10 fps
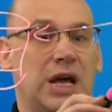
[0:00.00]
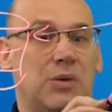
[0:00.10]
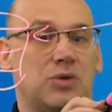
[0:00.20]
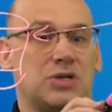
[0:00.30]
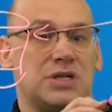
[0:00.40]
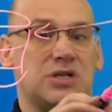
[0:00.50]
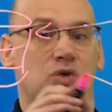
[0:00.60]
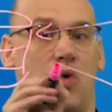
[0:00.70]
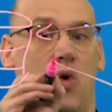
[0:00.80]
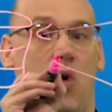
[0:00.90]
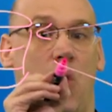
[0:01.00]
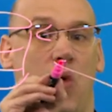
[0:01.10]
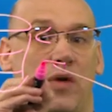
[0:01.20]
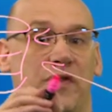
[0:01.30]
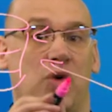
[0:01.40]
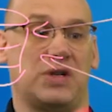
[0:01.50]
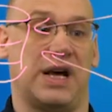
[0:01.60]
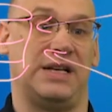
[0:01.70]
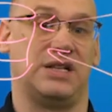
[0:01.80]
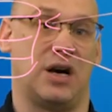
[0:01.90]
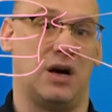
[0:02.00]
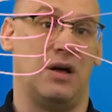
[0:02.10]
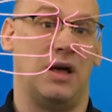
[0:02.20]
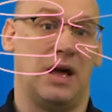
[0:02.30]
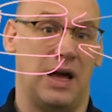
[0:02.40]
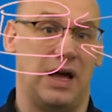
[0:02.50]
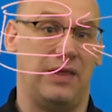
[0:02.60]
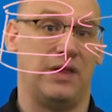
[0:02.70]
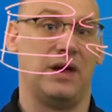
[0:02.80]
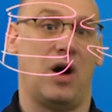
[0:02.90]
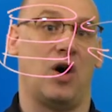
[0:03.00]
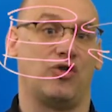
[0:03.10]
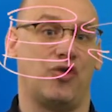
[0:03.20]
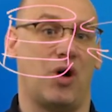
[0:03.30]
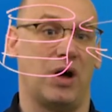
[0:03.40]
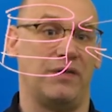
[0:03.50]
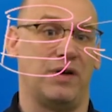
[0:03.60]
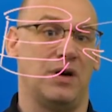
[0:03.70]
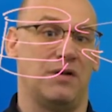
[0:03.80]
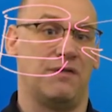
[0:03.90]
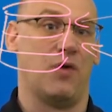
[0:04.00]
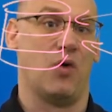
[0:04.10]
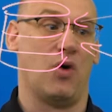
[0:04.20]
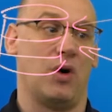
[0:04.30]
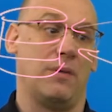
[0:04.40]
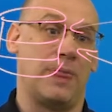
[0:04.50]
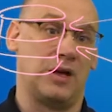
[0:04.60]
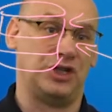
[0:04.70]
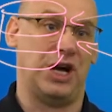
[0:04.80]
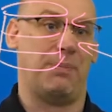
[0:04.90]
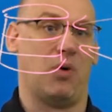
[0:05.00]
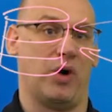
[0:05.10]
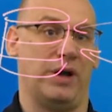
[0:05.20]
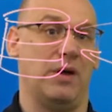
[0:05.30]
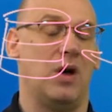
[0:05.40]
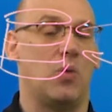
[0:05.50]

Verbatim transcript: It would store all of your data in the hard drive for SharePoint.